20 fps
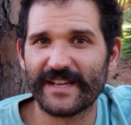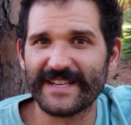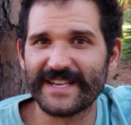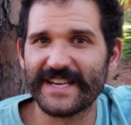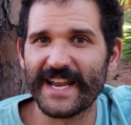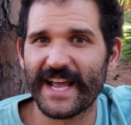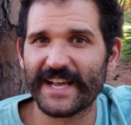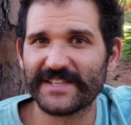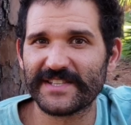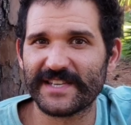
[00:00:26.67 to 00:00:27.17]

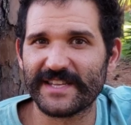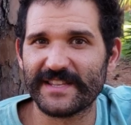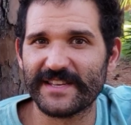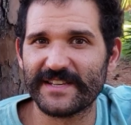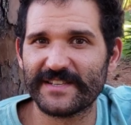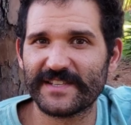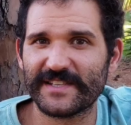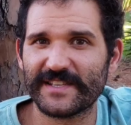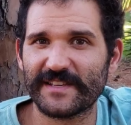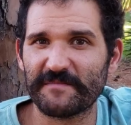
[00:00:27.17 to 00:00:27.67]
next to
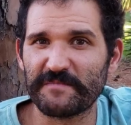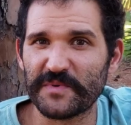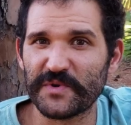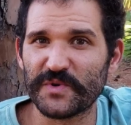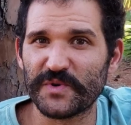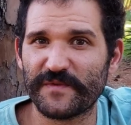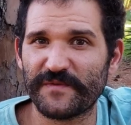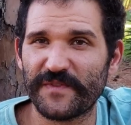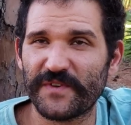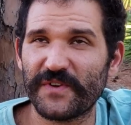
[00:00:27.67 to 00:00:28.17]
this
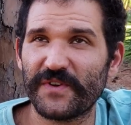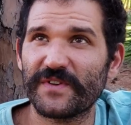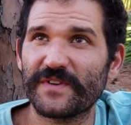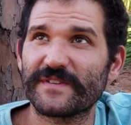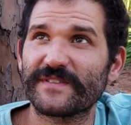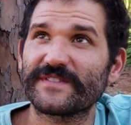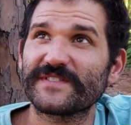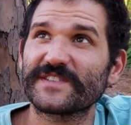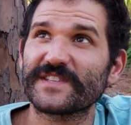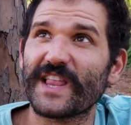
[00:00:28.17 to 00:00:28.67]
beautiful
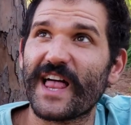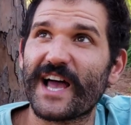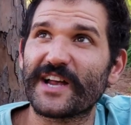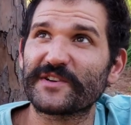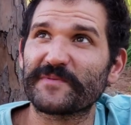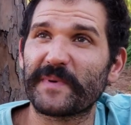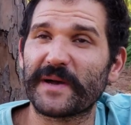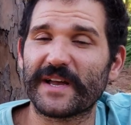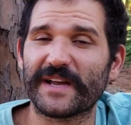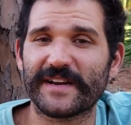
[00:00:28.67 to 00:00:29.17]

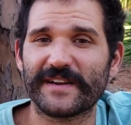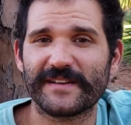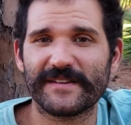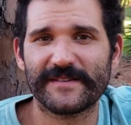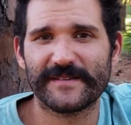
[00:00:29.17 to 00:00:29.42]
slash pine.